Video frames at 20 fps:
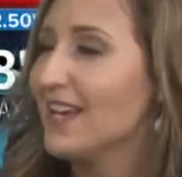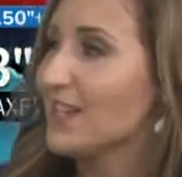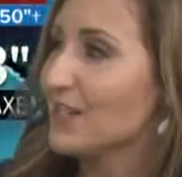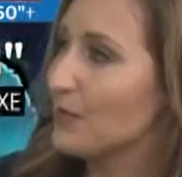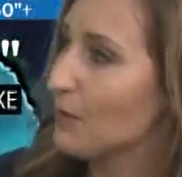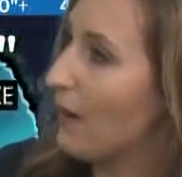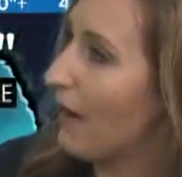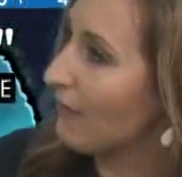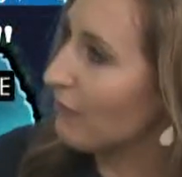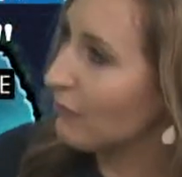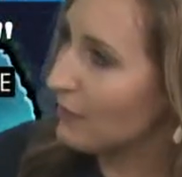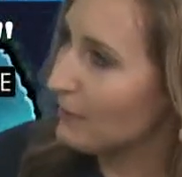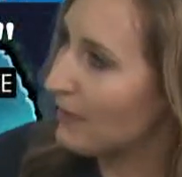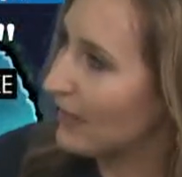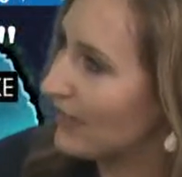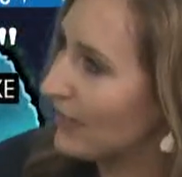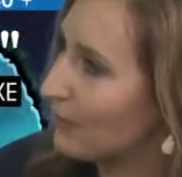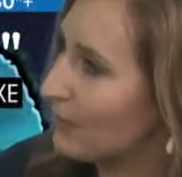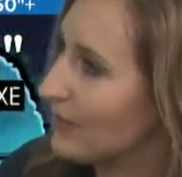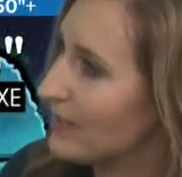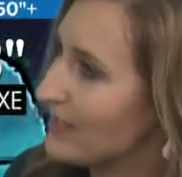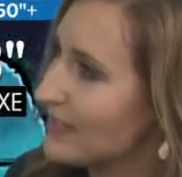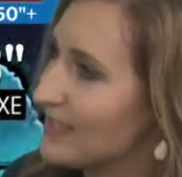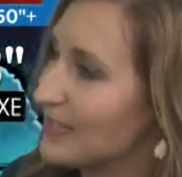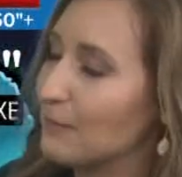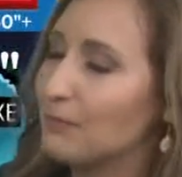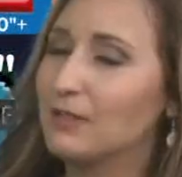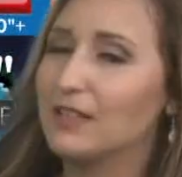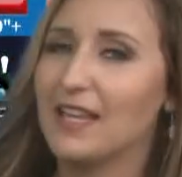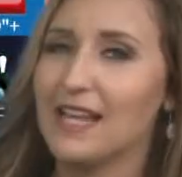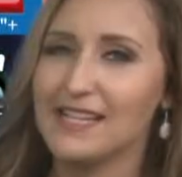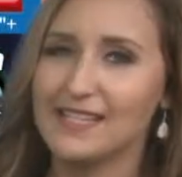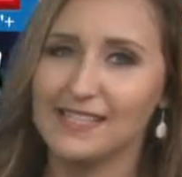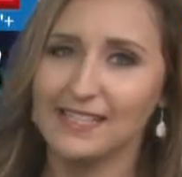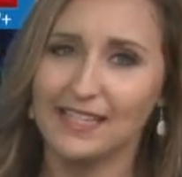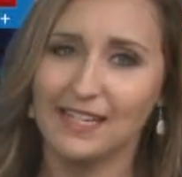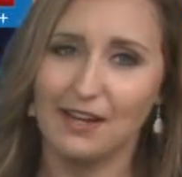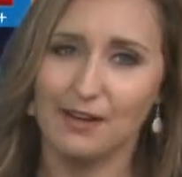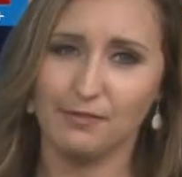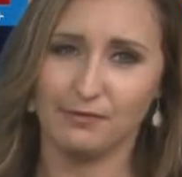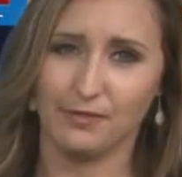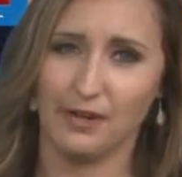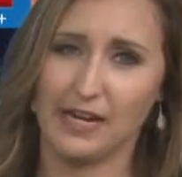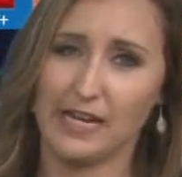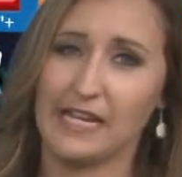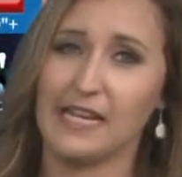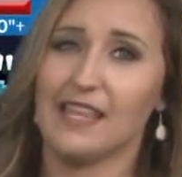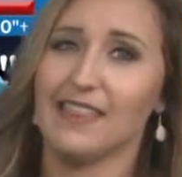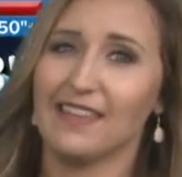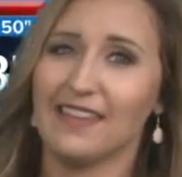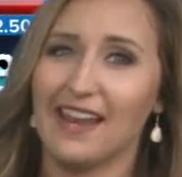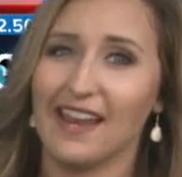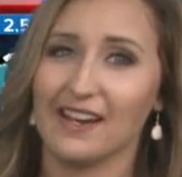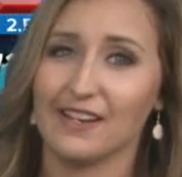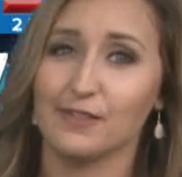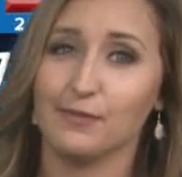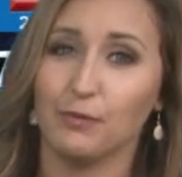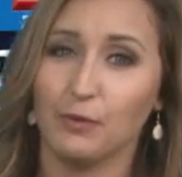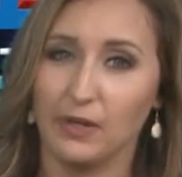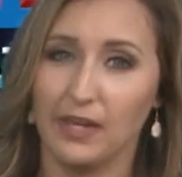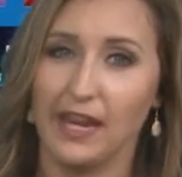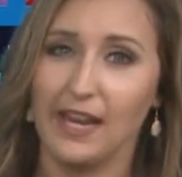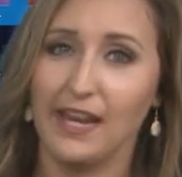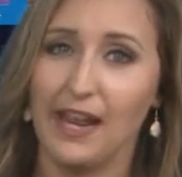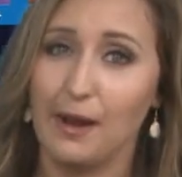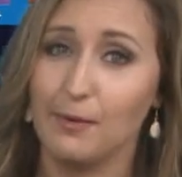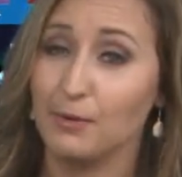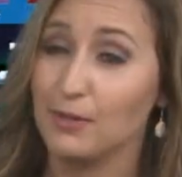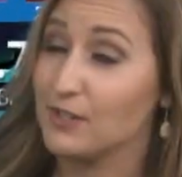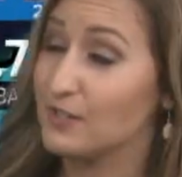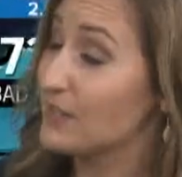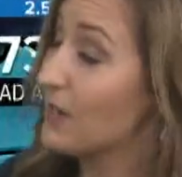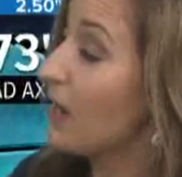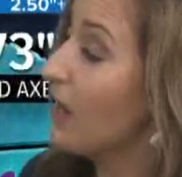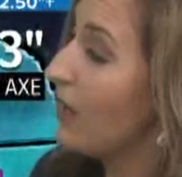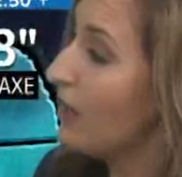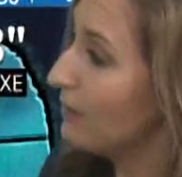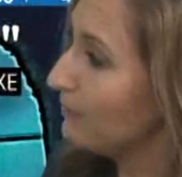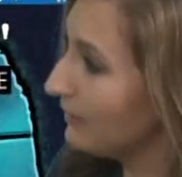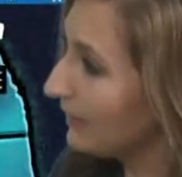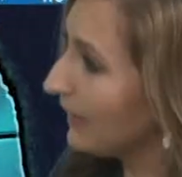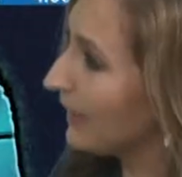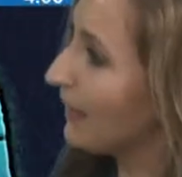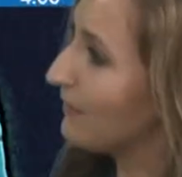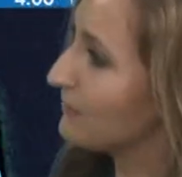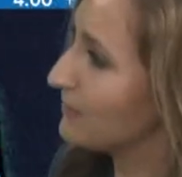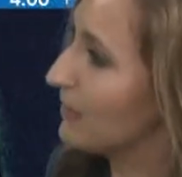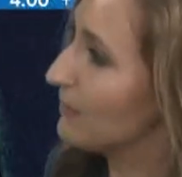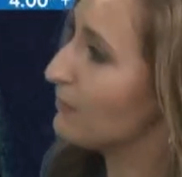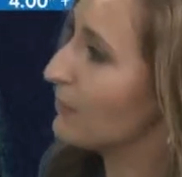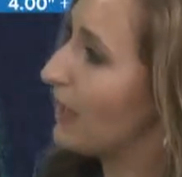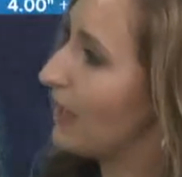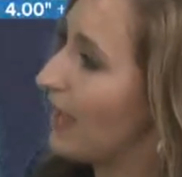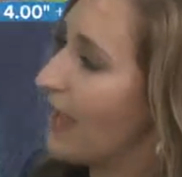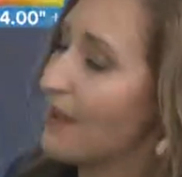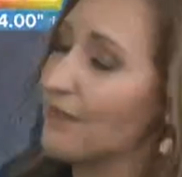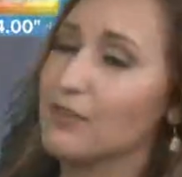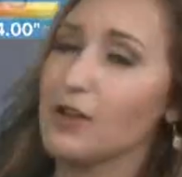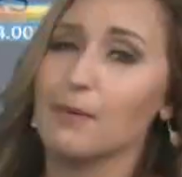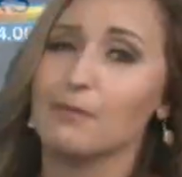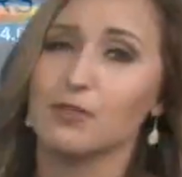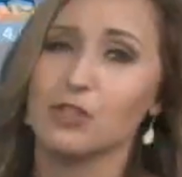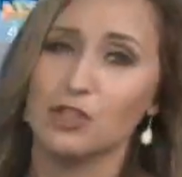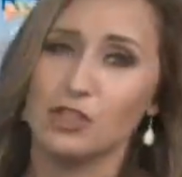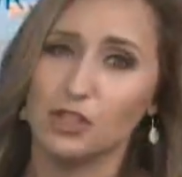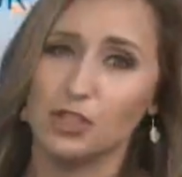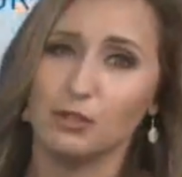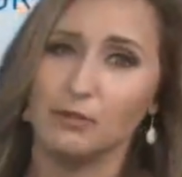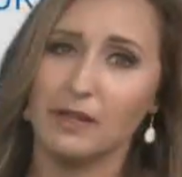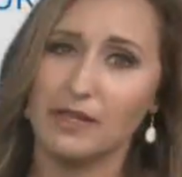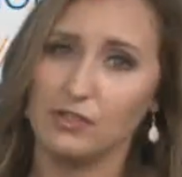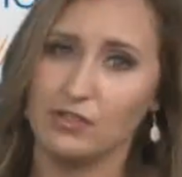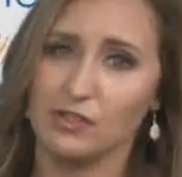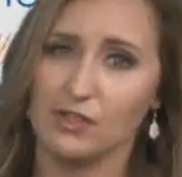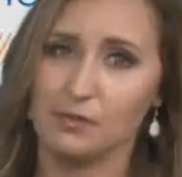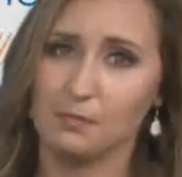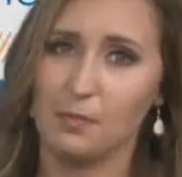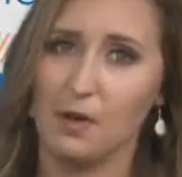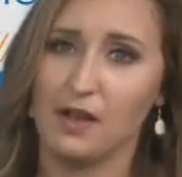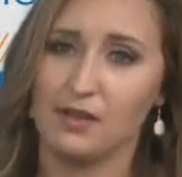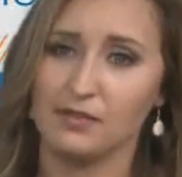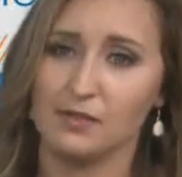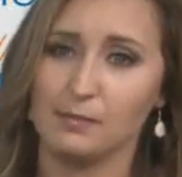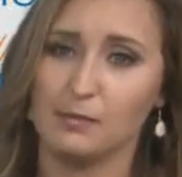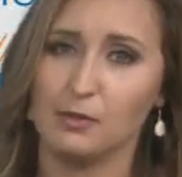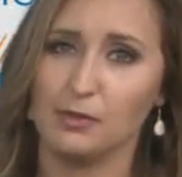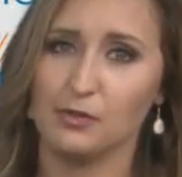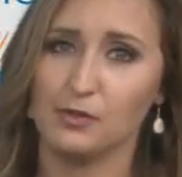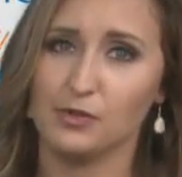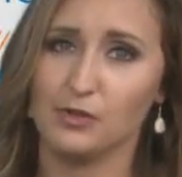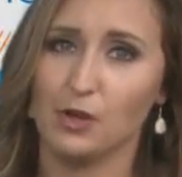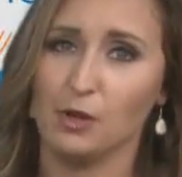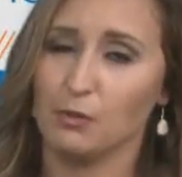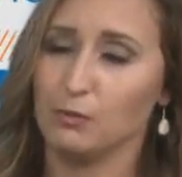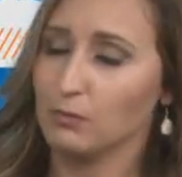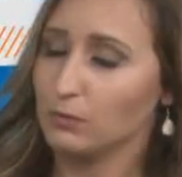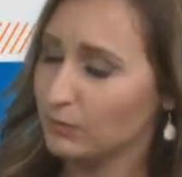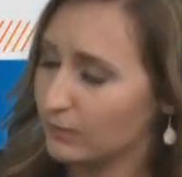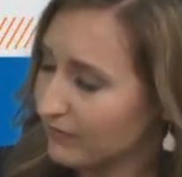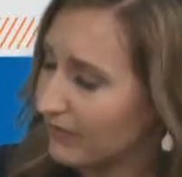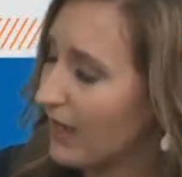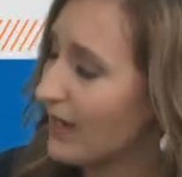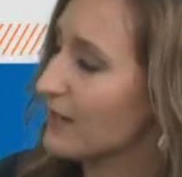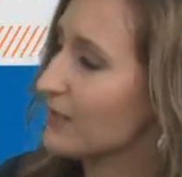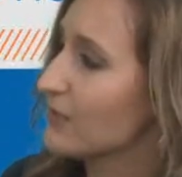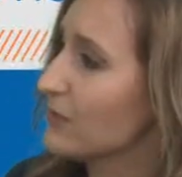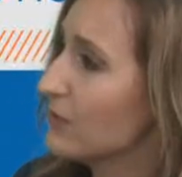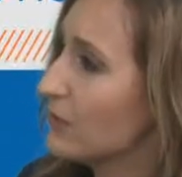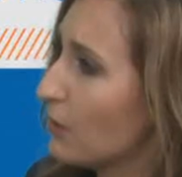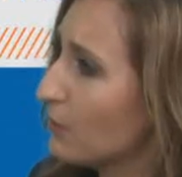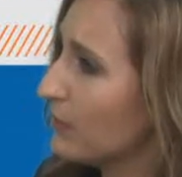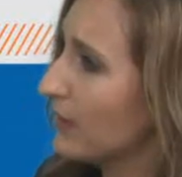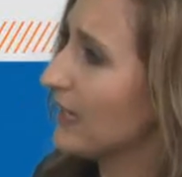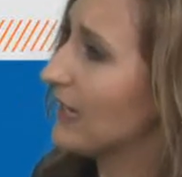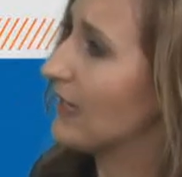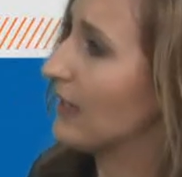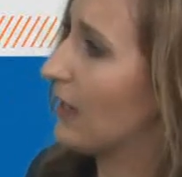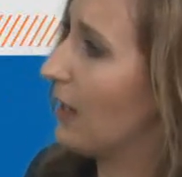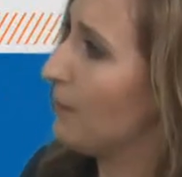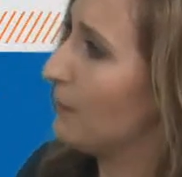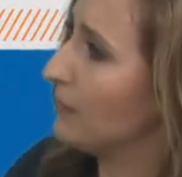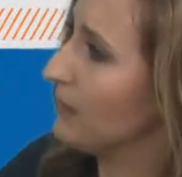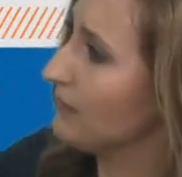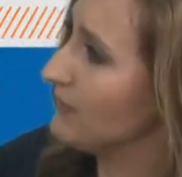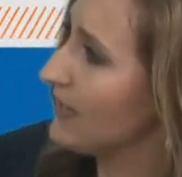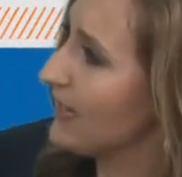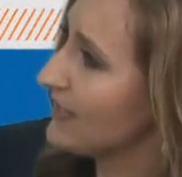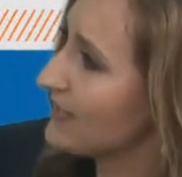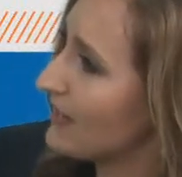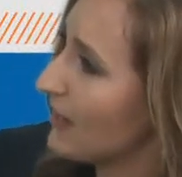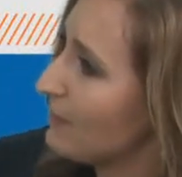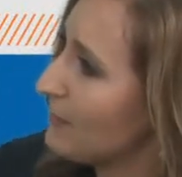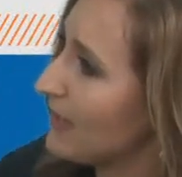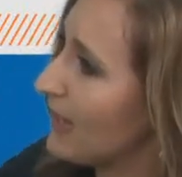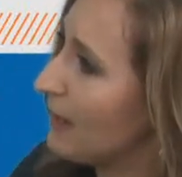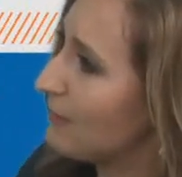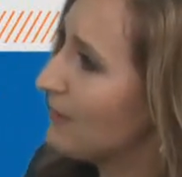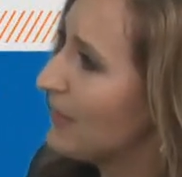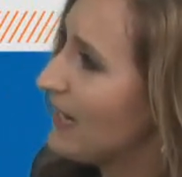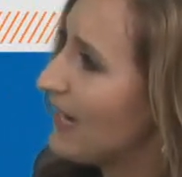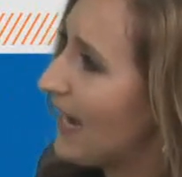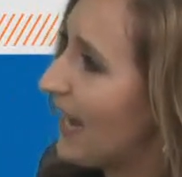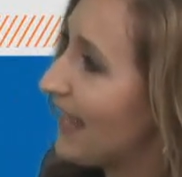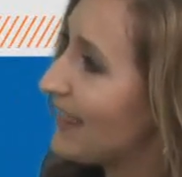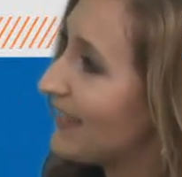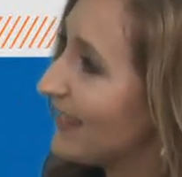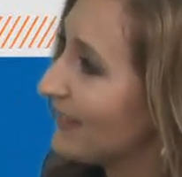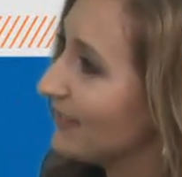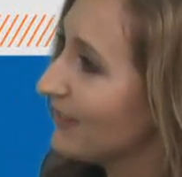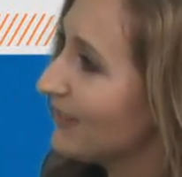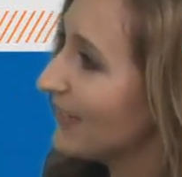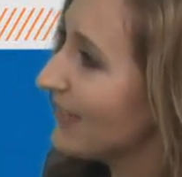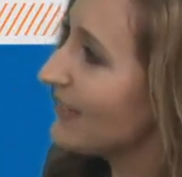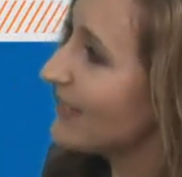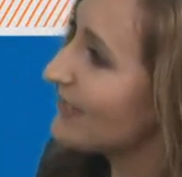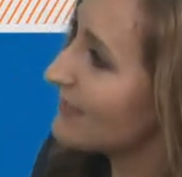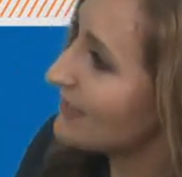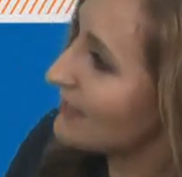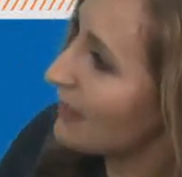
So everybody going to see plenty of rain in the next 48 hours we could have some that have up to two inches possible. So we've got a soaking couple of days coming up. And then look at these